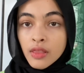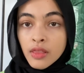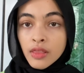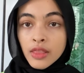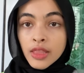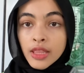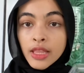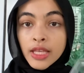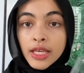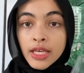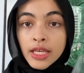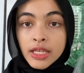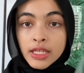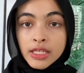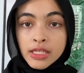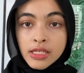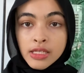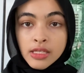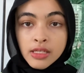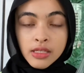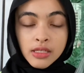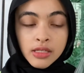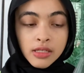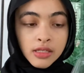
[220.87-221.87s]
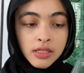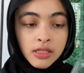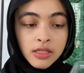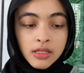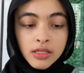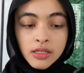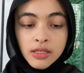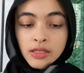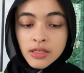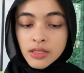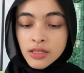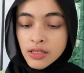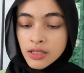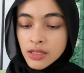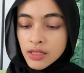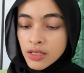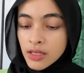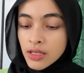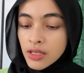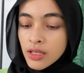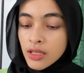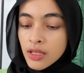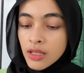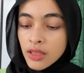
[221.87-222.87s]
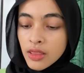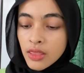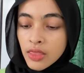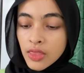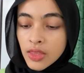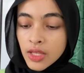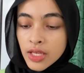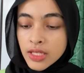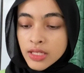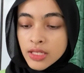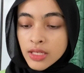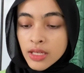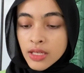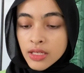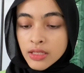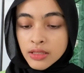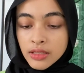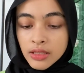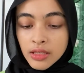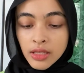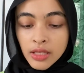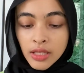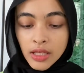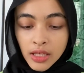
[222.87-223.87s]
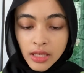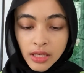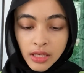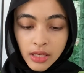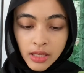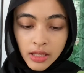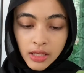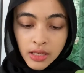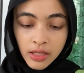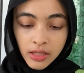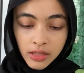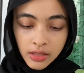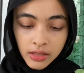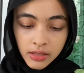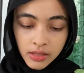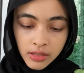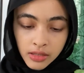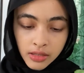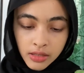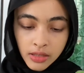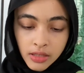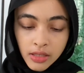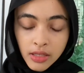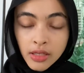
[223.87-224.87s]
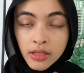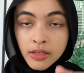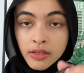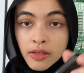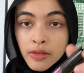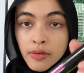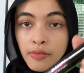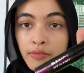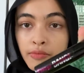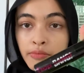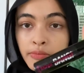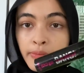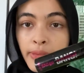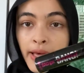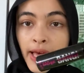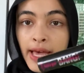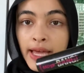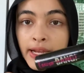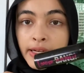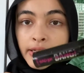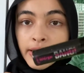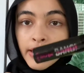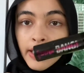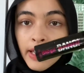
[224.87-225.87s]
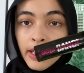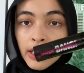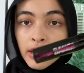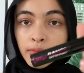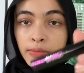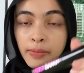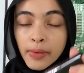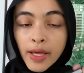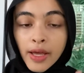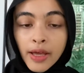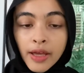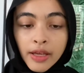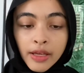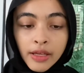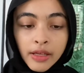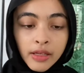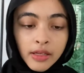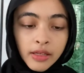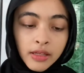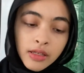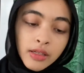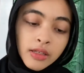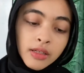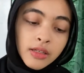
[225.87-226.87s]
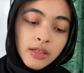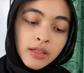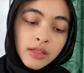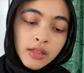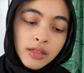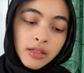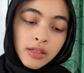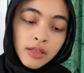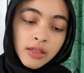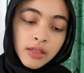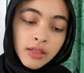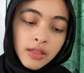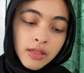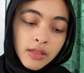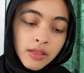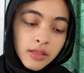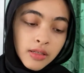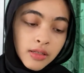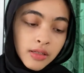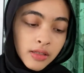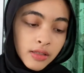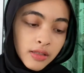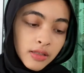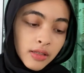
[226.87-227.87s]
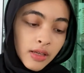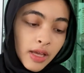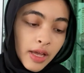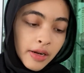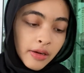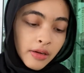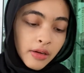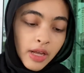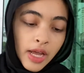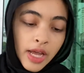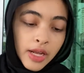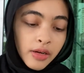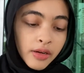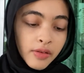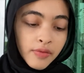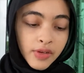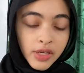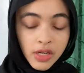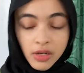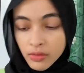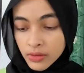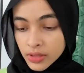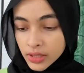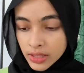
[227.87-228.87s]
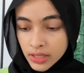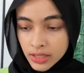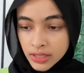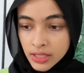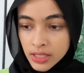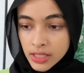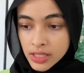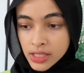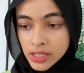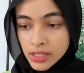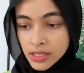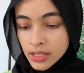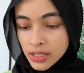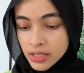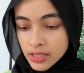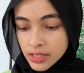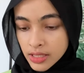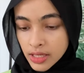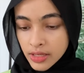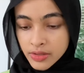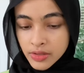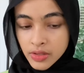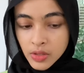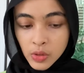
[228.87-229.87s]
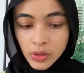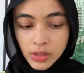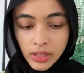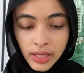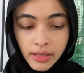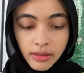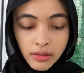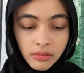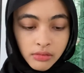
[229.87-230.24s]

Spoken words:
this is the Bad Gal Bang. I don't even know what this is because there's no like